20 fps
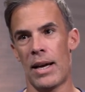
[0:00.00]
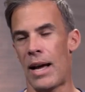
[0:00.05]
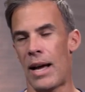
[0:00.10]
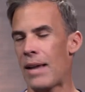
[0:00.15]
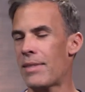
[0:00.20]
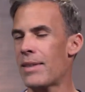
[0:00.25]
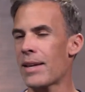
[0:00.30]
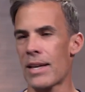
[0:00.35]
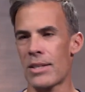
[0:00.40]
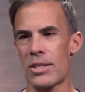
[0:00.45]

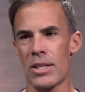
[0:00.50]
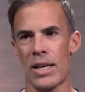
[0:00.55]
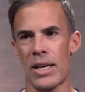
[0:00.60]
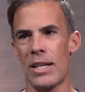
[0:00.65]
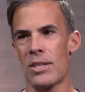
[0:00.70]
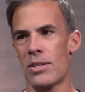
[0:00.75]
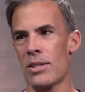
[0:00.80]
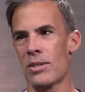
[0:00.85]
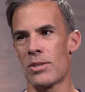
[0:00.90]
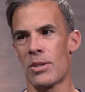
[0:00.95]
I think
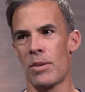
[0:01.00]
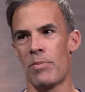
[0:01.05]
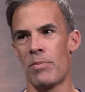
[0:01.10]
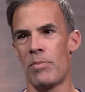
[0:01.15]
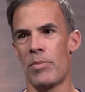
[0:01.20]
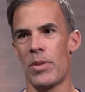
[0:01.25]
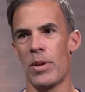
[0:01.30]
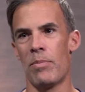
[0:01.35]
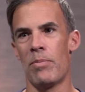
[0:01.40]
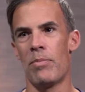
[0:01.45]
education's the
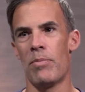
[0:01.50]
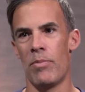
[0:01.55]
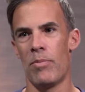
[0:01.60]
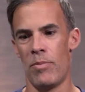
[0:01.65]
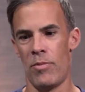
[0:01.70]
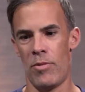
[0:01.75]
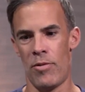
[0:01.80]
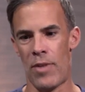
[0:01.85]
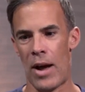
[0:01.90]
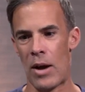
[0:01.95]
the
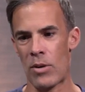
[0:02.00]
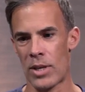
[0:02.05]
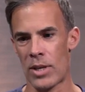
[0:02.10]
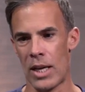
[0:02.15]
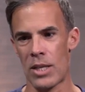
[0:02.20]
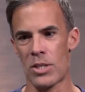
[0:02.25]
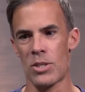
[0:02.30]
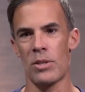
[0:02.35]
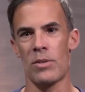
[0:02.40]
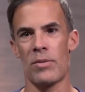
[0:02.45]

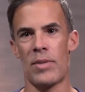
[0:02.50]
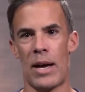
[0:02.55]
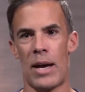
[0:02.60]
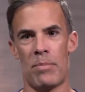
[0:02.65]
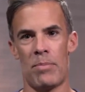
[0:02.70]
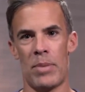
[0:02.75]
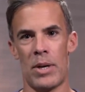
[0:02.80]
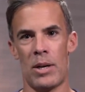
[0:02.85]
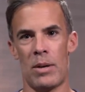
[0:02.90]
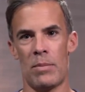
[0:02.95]
foundation of
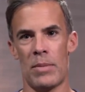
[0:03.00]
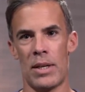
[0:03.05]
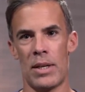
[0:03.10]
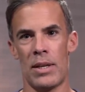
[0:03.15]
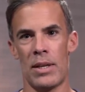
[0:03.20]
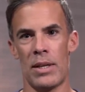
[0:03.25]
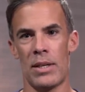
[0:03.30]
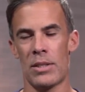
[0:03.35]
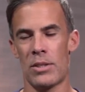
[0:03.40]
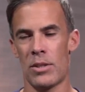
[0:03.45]
that pyramid.
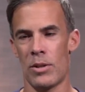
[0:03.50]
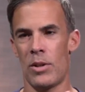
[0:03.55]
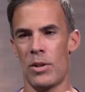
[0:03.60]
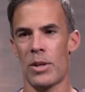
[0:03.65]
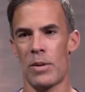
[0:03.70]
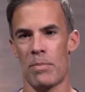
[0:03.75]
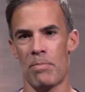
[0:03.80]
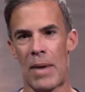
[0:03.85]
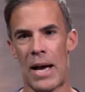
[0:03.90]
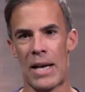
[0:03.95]
So you know,
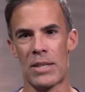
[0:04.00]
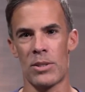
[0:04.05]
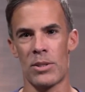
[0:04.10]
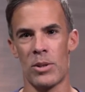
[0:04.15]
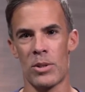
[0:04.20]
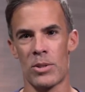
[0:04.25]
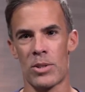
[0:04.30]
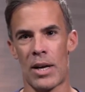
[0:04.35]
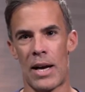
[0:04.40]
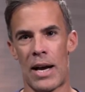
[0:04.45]
like
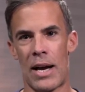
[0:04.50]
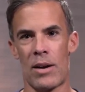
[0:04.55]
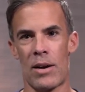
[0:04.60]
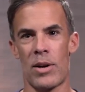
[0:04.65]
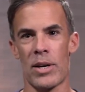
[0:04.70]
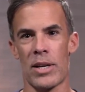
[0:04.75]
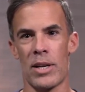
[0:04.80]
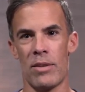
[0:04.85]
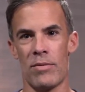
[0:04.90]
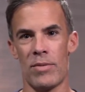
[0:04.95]
Maslow's
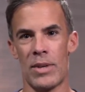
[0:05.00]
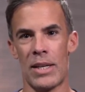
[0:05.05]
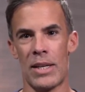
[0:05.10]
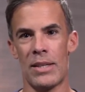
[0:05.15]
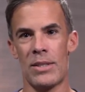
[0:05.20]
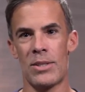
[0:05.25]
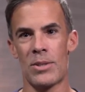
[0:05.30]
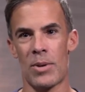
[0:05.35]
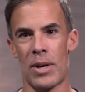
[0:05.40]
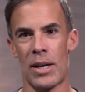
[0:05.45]
hierarchy of
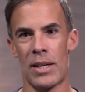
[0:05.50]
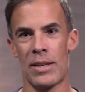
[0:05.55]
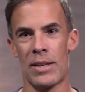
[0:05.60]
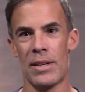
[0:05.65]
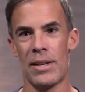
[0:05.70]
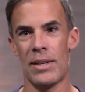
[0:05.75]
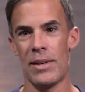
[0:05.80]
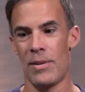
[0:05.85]
needs, right?